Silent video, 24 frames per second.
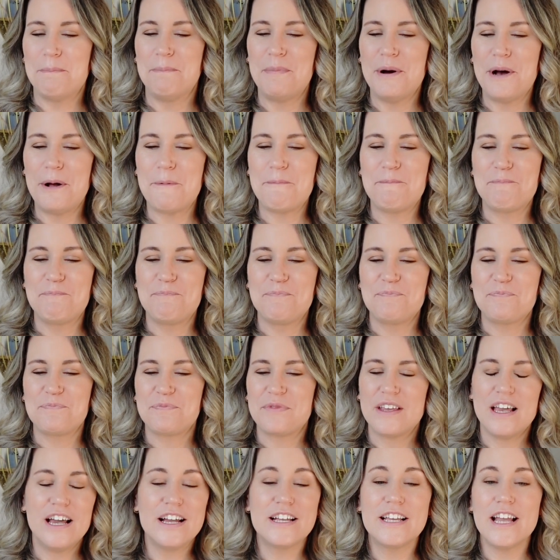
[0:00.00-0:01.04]
But
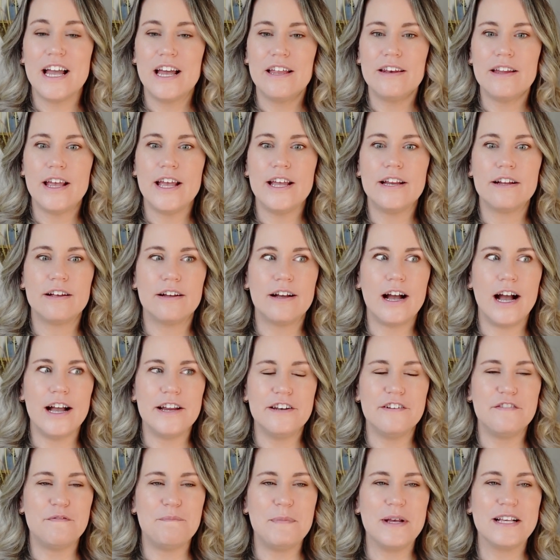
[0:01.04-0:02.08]
again, it
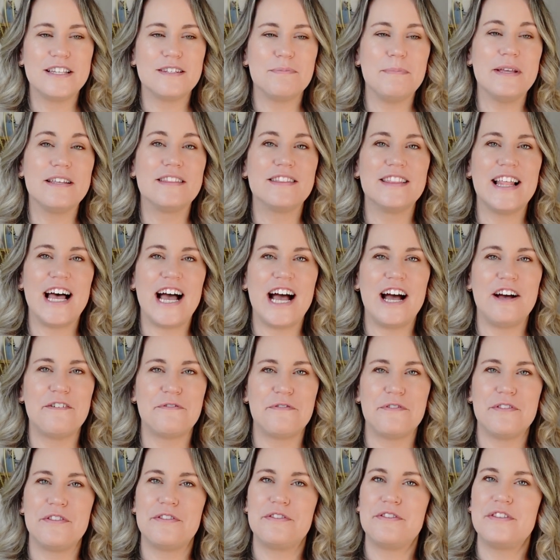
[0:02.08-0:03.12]
kind of makes me
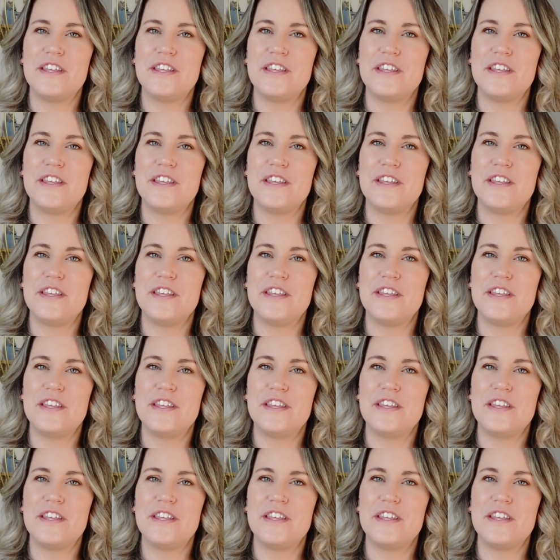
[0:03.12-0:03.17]
laugh